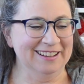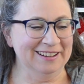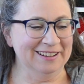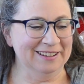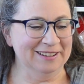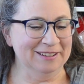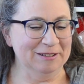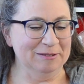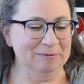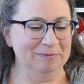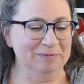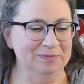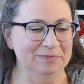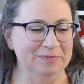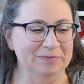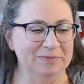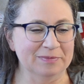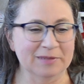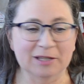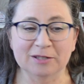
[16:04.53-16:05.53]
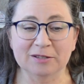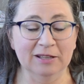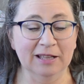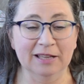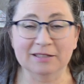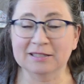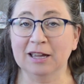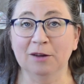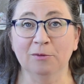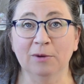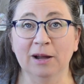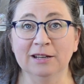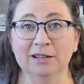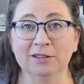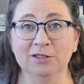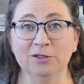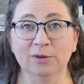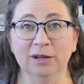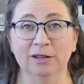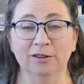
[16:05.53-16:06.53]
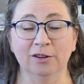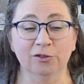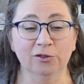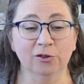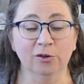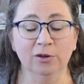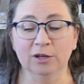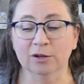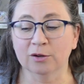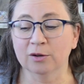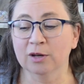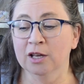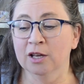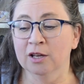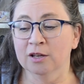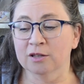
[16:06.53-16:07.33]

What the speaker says: So let's get right into it and I'll show you.